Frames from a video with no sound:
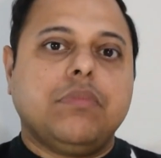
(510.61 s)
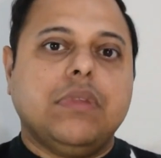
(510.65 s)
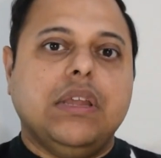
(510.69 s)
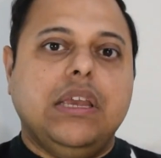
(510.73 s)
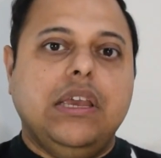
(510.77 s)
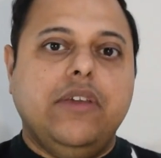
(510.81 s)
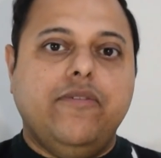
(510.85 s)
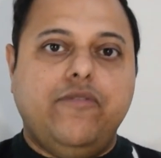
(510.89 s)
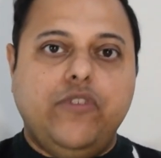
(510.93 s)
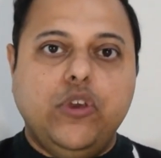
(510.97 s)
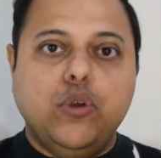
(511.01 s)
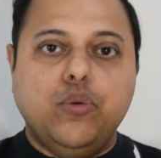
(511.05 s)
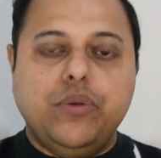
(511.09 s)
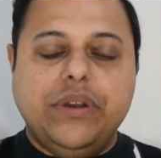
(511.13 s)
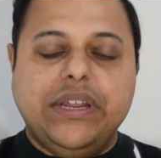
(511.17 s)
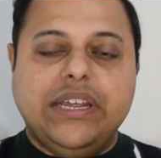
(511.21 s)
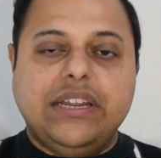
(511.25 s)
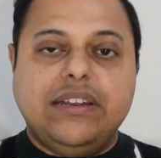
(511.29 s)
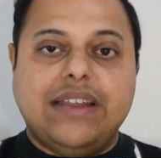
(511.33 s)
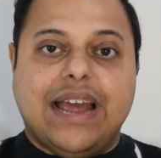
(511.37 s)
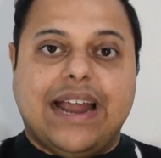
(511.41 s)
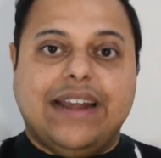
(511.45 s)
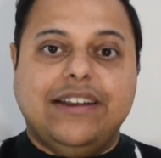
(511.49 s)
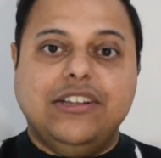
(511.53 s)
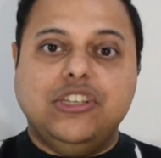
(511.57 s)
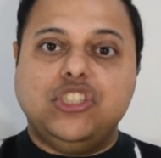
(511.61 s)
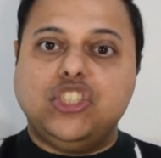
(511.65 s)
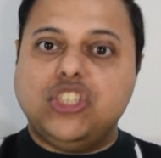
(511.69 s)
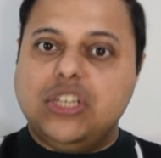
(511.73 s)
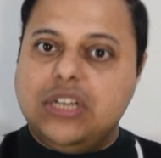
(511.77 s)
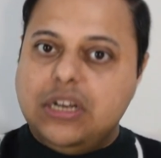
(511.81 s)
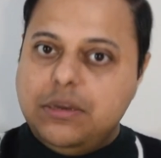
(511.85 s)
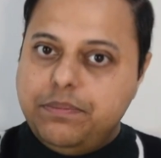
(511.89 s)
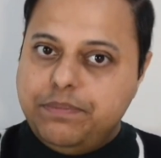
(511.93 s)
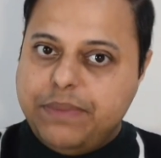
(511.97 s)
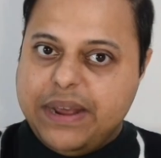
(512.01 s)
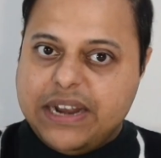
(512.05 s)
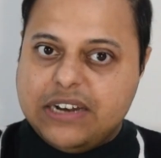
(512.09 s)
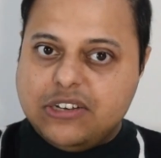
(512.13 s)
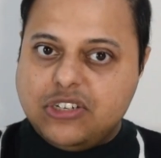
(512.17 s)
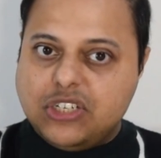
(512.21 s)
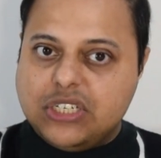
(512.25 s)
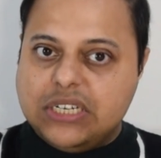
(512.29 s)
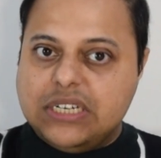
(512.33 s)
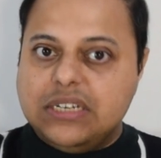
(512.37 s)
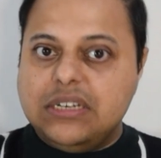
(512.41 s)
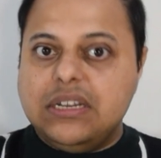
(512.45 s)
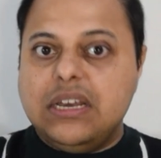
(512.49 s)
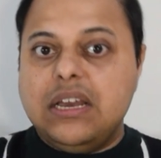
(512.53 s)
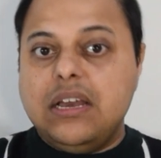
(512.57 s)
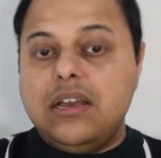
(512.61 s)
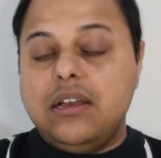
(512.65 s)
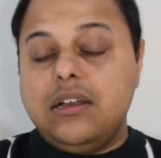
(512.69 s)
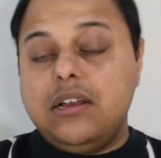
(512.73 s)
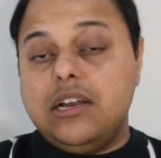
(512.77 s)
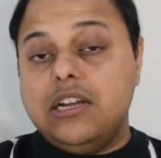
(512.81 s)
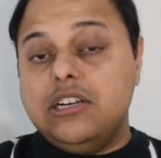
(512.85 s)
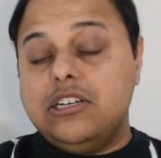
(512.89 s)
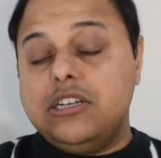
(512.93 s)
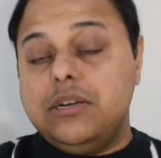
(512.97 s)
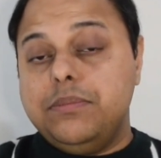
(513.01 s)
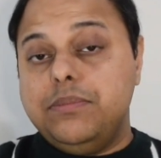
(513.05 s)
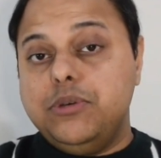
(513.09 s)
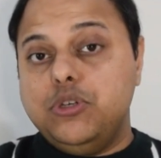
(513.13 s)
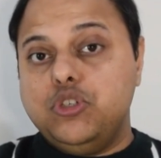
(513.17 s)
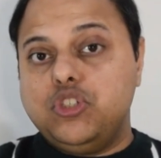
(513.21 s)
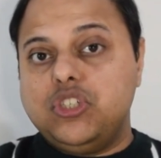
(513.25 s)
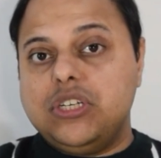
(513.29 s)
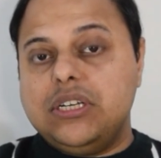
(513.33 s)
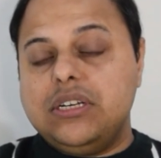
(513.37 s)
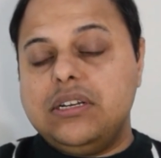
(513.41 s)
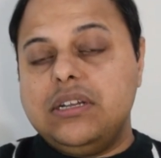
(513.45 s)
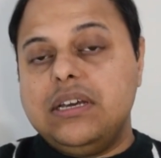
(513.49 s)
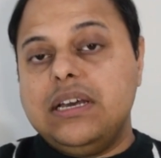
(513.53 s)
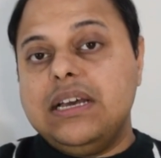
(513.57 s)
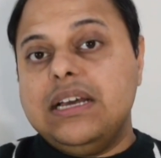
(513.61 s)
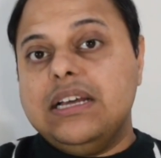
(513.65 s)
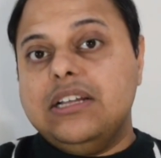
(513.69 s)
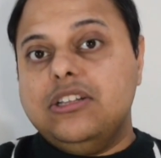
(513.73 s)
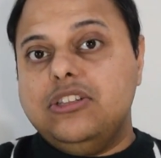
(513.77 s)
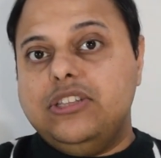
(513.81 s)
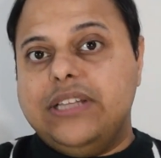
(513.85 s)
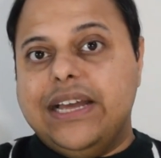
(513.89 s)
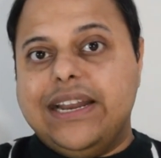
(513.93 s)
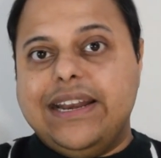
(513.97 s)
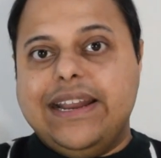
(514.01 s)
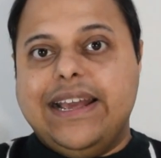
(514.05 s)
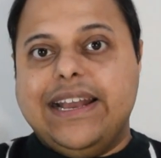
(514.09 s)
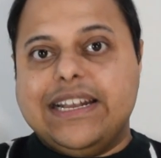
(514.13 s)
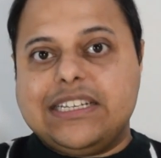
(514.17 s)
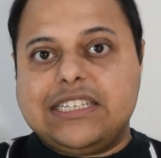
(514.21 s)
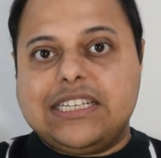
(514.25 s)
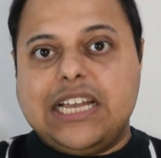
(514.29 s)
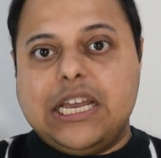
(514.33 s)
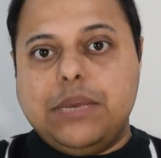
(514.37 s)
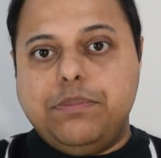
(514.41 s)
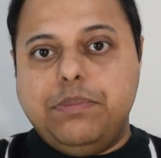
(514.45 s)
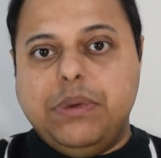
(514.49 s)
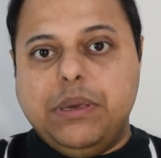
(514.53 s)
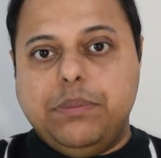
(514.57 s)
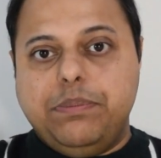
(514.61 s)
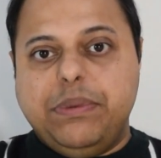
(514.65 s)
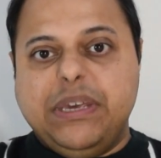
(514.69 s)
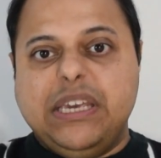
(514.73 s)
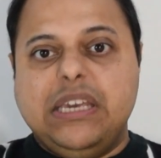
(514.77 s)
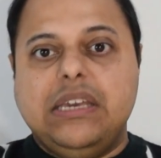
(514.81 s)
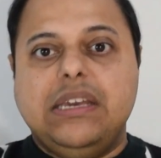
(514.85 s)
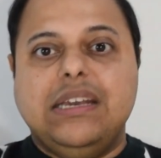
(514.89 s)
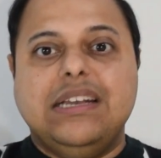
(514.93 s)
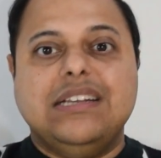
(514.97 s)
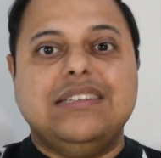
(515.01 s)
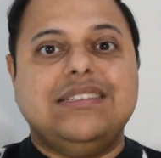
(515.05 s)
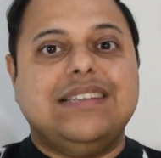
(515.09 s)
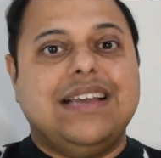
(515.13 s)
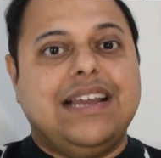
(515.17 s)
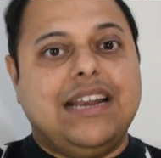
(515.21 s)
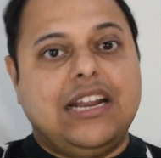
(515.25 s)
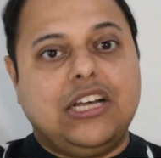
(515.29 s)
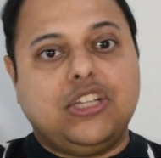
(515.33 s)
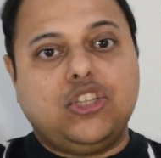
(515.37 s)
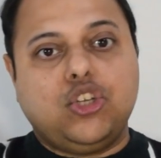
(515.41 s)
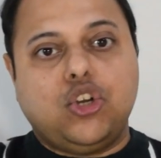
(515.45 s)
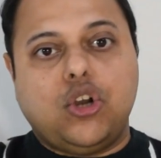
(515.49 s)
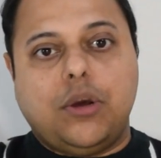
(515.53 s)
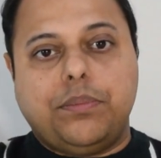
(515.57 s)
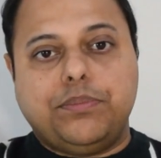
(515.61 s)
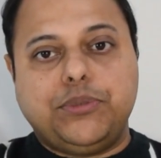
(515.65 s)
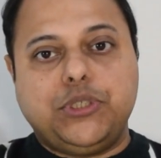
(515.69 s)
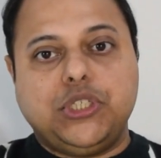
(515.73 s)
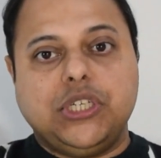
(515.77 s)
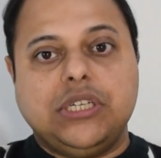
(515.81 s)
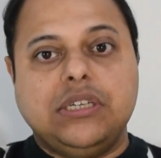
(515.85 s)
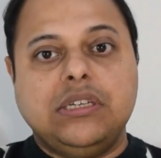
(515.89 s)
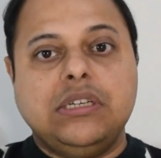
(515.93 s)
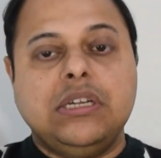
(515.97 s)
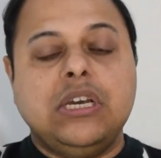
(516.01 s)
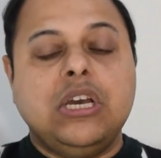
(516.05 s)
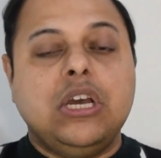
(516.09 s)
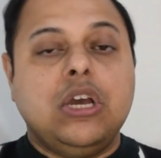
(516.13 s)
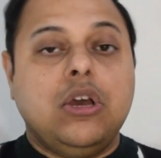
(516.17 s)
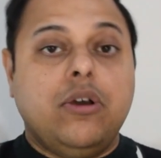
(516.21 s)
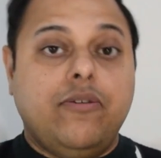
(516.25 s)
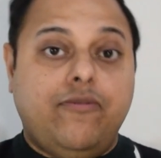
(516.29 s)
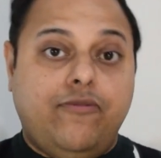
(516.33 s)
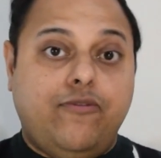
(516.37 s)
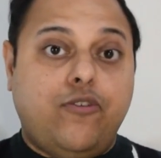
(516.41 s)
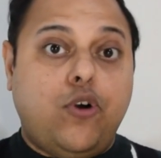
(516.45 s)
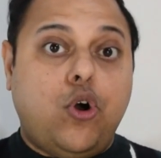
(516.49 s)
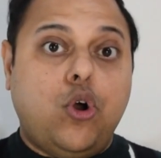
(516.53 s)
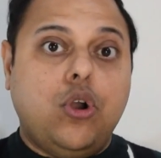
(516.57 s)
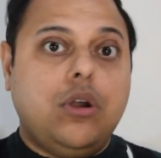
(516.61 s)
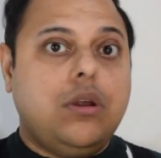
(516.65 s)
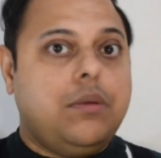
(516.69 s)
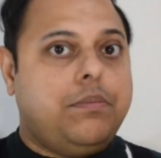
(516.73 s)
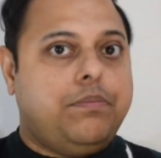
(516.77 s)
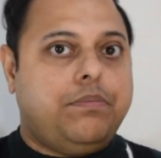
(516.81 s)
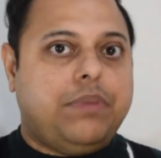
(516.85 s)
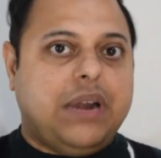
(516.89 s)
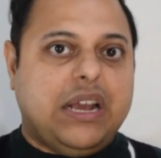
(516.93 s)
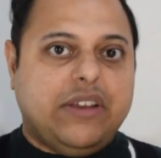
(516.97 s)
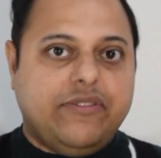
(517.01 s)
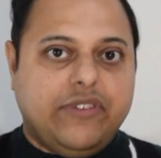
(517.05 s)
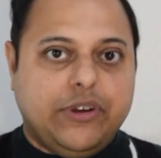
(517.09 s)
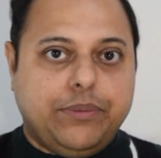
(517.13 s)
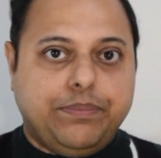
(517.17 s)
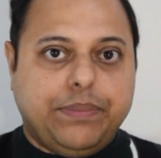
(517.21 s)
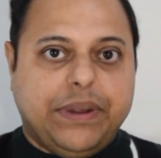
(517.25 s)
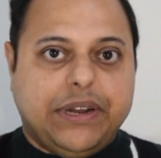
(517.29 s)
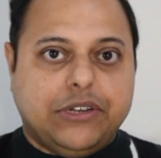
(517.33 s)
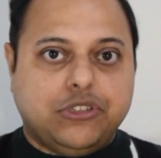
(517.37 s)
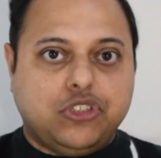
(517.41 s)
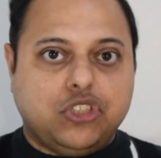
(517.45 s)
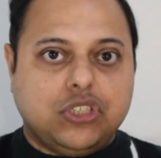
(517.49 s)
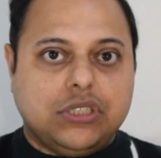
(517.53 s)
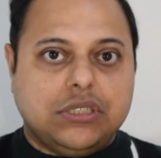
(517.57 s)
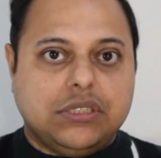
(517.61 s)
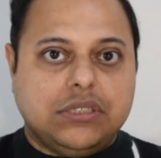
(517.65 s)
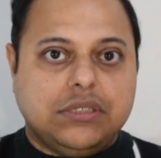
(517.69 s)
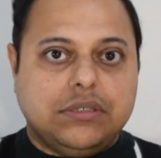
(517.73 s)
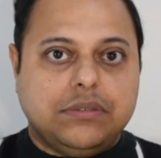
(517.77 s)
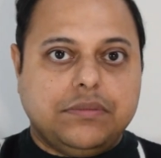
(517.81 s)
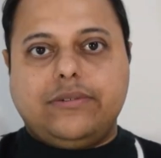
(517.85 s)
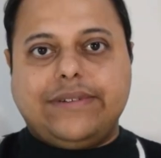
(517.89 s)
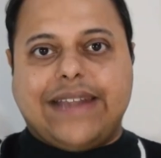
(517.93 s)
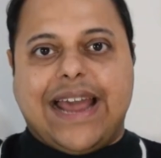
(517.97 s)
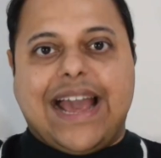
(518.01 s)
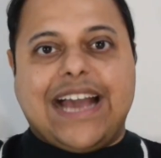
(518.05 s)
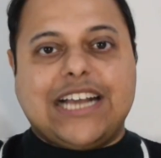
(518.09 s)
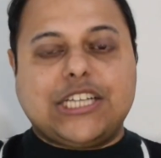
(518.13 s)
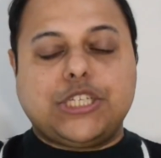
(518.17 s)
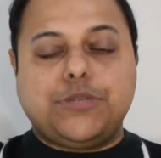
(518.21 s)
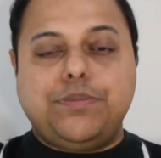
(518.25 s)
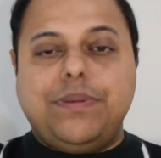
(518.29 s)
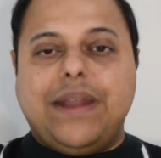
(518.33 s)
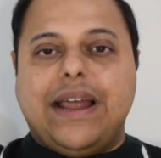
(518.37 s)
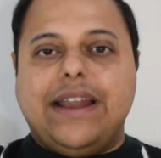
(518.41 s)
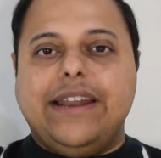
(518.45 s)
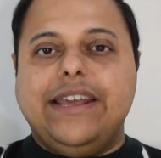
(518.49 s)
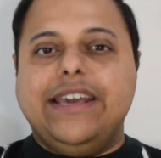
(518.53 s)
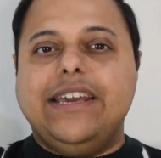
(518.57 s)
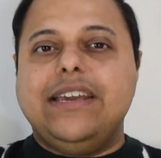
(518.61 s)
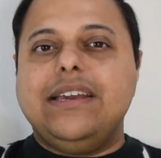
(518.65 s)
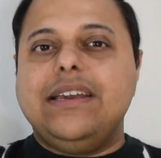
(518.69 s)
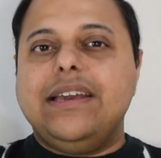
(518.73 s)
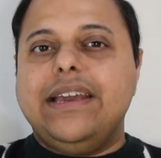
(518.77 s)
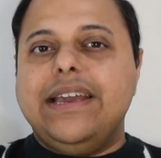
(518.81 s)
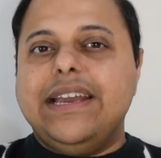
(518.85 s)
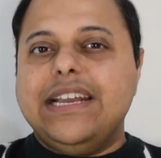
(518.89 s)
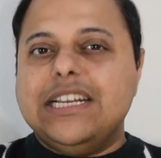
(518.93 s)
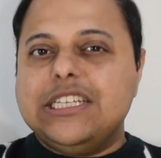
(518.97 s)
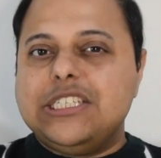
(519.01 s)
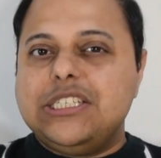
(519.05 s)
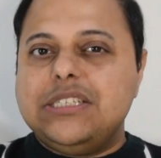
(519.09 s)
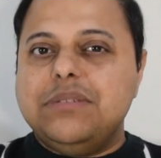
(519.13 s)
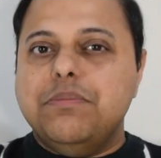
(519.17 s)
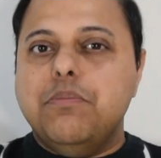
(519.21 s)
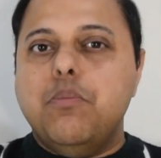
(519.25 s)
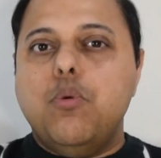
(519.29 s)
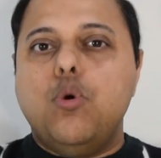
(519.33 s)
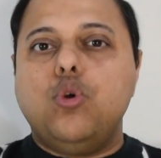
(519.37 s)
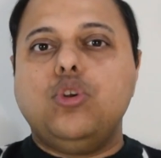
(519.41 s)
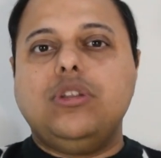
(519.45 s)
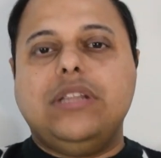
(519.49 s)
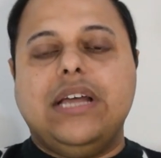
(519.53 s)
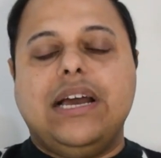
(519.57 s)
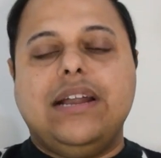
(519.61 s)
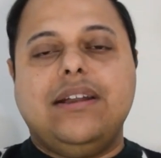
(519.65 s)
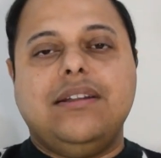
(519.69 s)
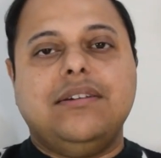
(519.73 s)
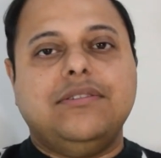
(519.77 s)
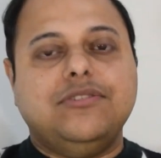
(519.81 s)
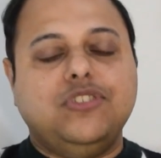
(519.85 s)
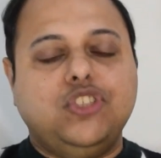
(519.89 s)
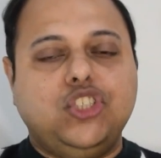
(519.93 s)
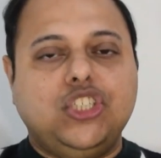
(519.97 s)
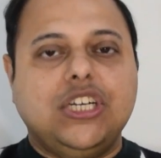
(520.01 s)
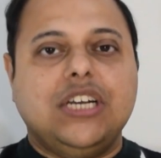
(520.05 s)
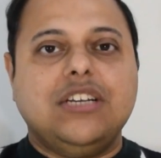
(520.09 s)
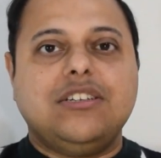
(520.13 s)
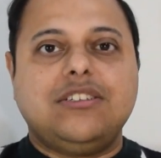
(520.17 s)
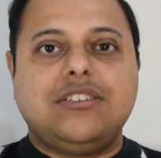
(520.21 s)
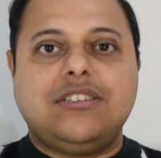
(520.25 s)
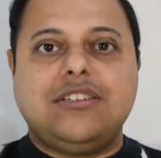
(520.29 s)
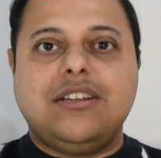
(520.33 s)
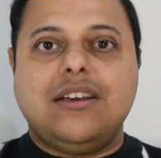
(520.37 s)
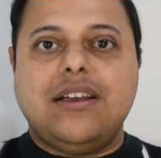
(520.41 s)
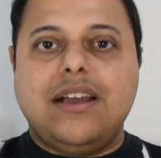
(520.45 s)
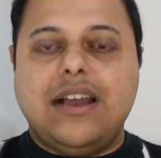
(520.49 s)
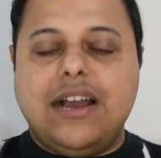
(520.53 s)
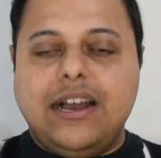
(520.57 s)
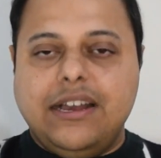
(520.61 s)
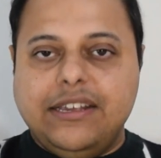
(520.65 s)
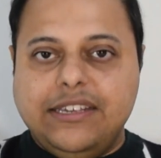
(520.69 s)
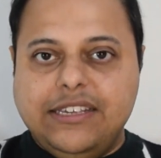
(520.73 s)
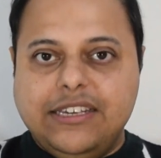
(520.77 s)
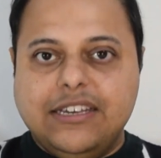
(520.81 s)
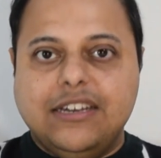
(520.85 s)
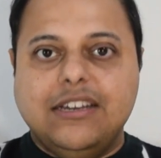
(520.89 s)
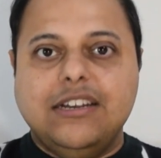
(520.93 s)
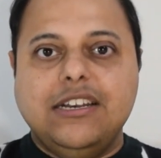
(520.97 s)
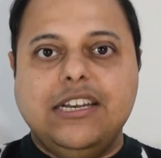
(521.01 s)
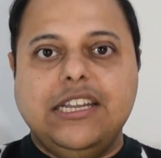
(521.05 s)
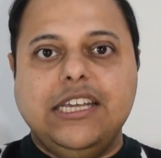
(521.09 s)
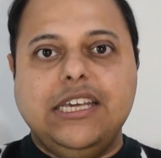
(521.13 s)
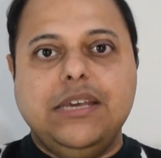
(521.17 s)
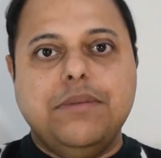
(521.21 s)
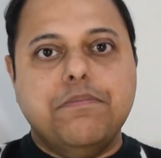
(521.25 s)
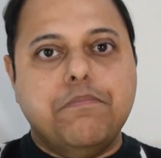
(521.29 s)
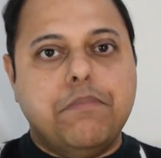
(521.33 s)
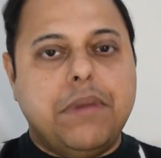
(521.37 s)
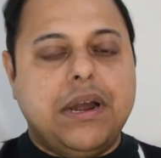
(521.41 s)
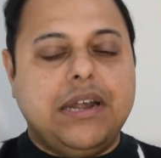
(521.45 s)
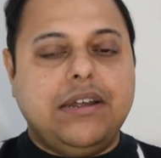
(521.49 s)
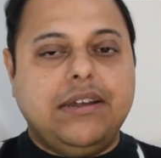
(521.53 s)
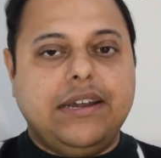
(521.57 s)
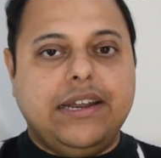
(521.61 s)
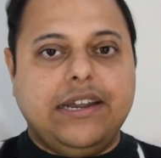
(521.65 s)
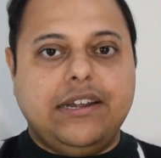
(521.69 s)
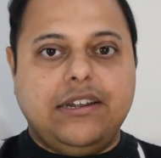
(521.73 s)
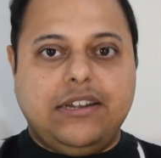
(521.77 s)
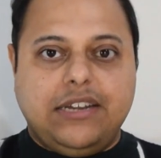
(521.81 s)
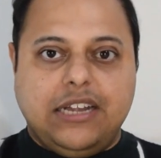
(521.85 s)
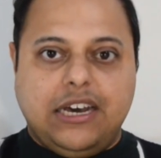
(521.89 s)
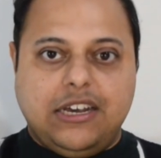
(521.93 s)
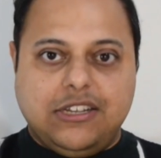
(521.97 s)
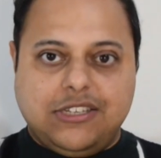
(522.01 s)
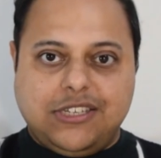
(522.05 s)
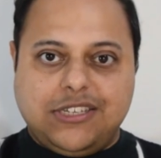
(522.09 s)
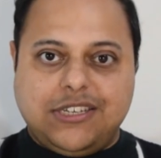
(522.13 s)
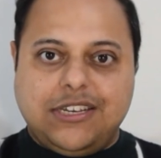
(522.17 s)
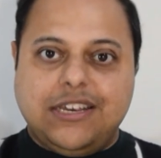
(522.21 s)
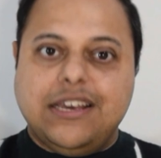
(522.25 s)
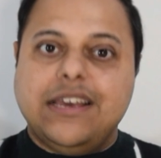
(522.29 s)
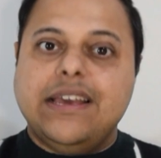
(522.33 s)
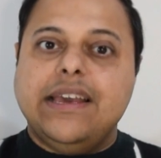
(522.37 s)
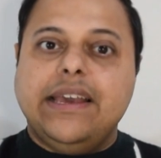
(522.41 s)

If you need additional pension contribution, then SIPP is another option for private pension. Tax planning is more than just a yearly mundane task.